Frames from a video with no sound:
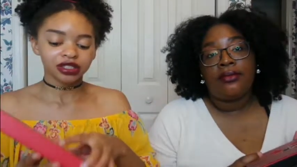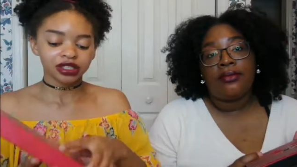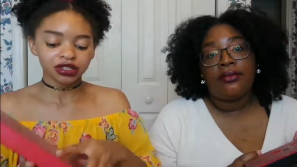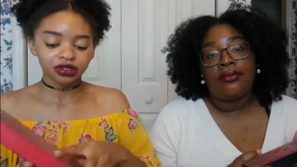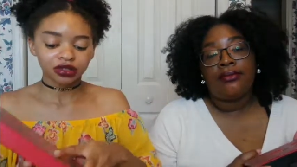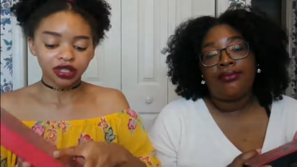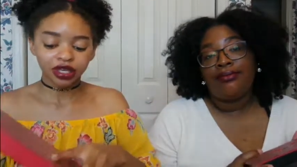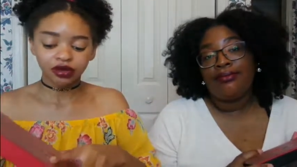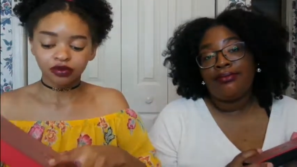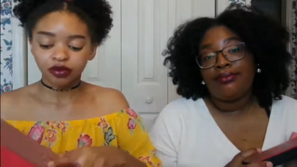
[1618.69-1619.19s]
Speaker 1: So
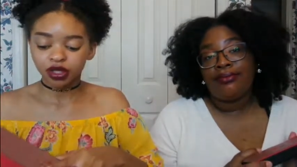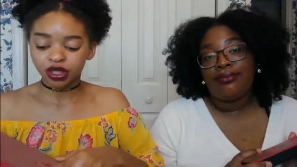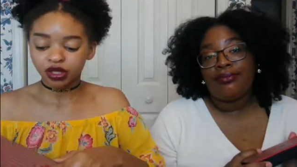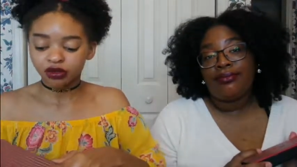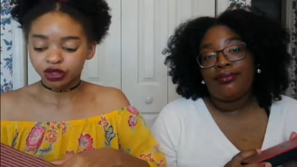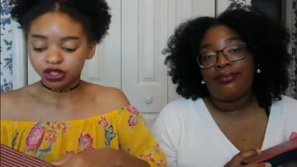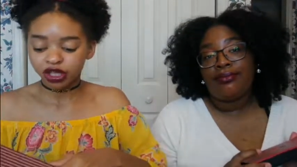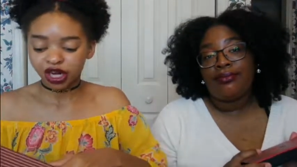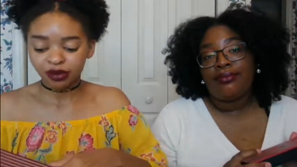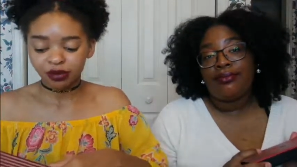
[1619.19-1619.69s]
they really were
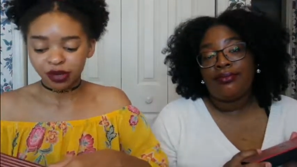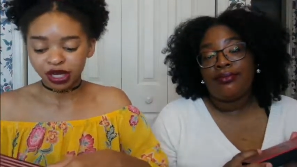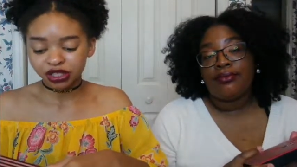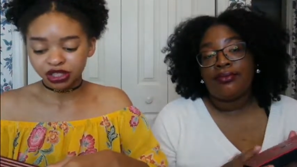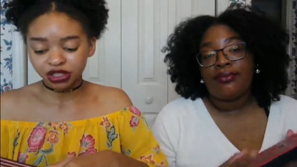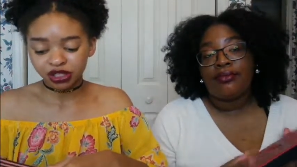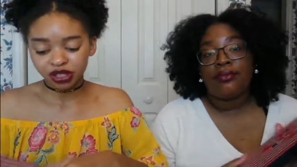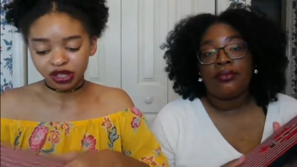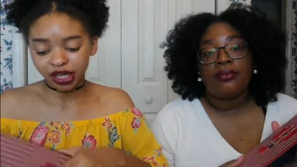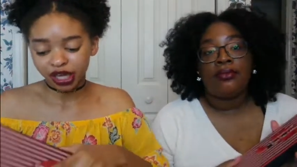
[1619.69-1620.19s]
trying to make
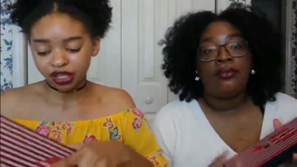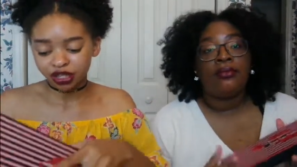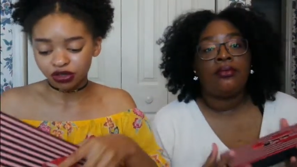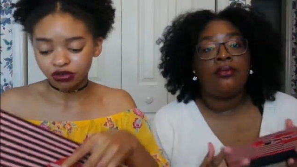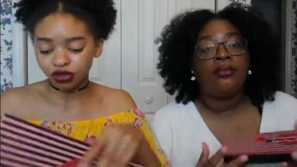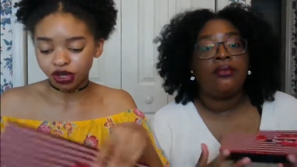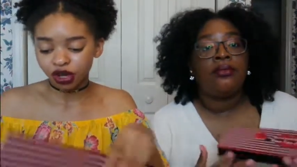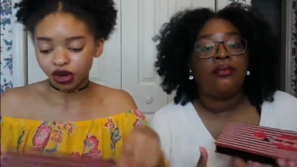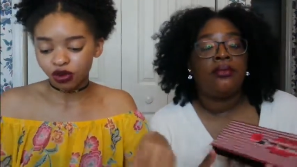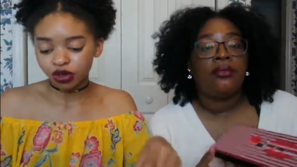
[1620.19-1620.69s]
sure that you
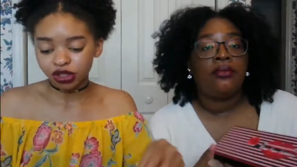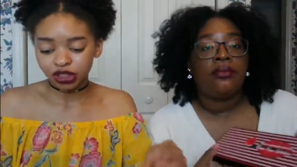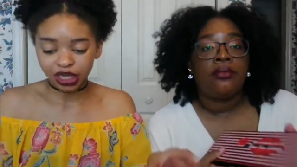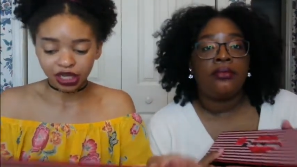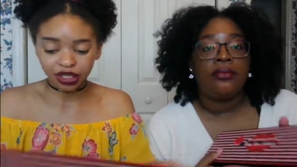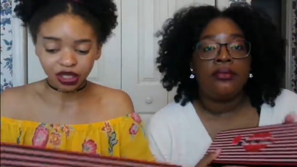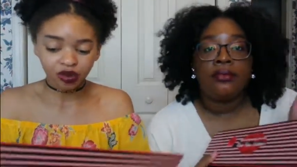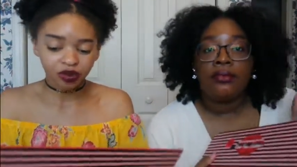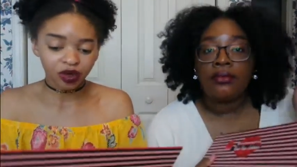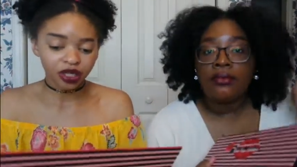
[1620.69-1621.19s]
know
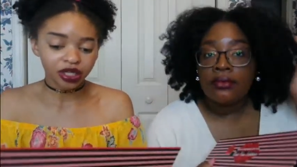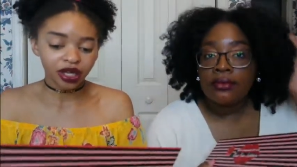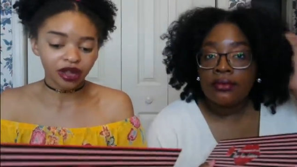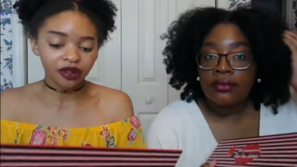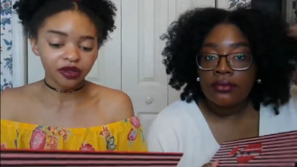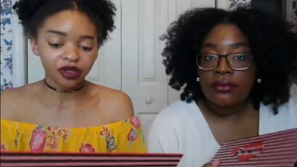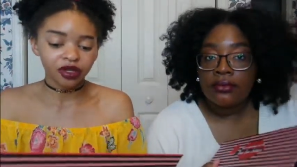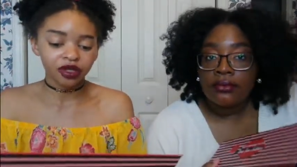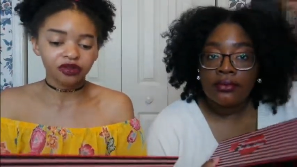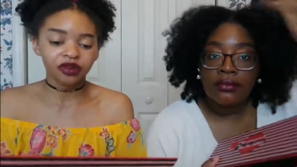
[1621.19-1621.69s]
exactly what color
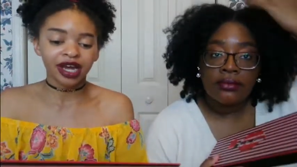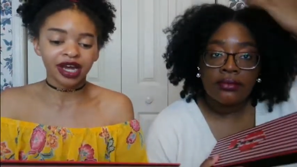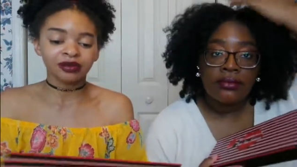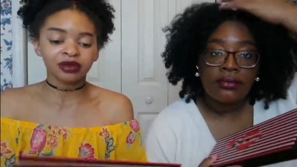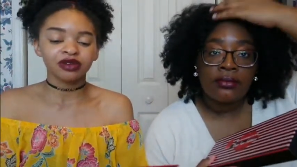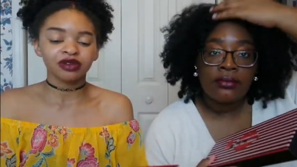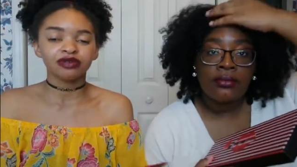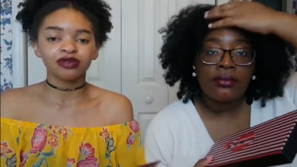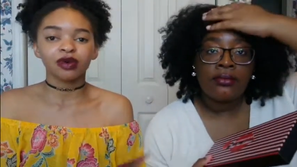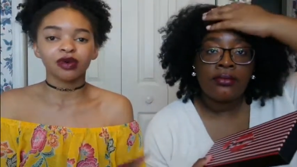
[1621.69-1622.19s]
you're
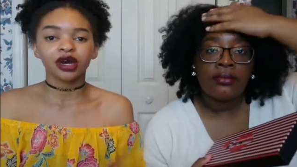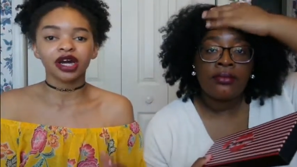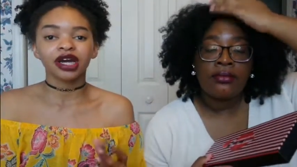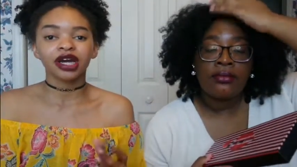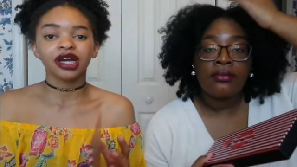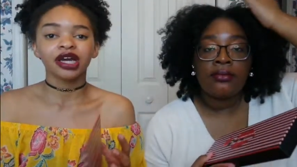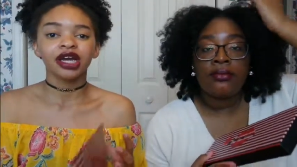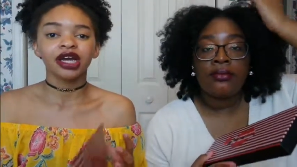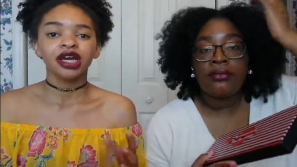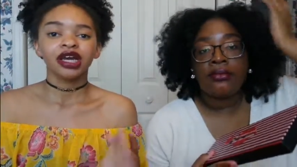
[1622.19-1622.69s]
grabbing
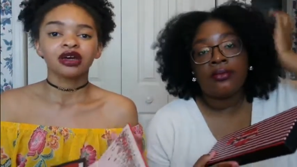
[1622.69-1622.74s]
for.